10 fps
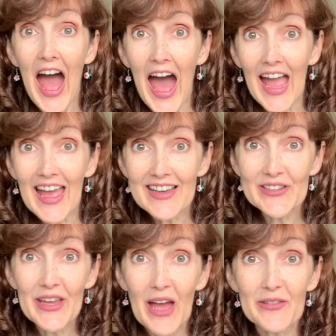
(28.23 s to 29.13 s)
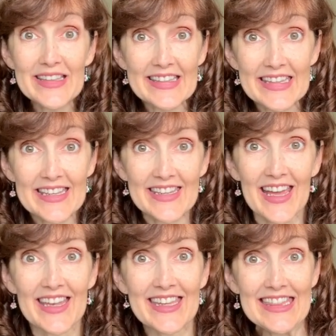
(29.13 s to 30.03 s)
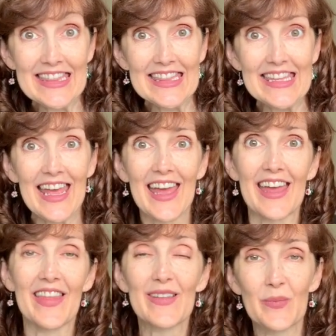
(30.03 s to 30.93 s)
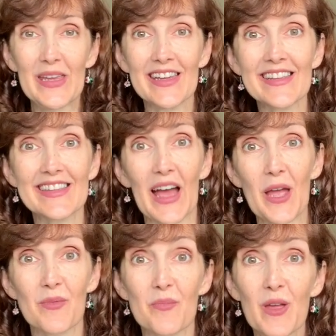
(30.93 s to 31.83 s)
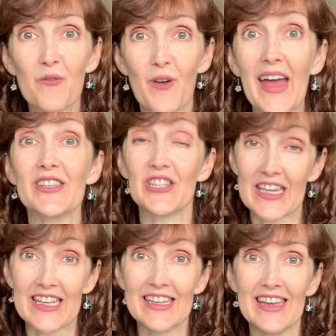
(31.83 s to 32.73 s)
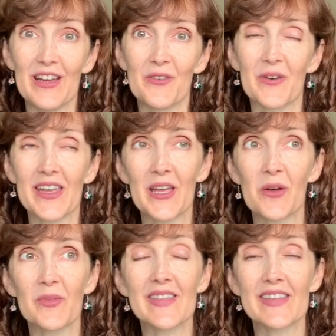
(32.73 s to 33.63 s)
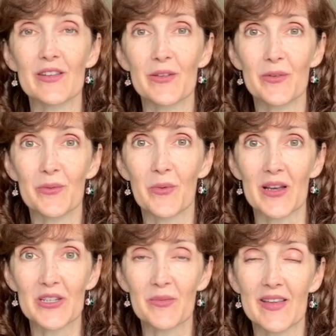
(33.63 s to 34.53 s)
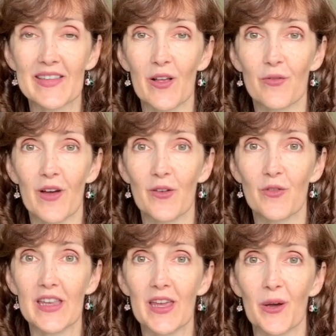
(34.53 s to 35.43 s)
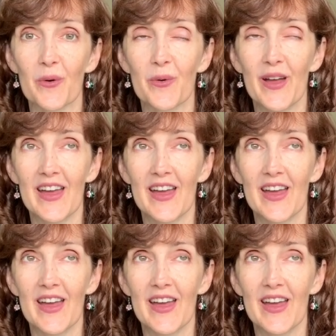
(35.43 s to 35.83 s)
I actually haven't seen it yet. And that's because I am a big fat chicken when it comes to watching myself on video.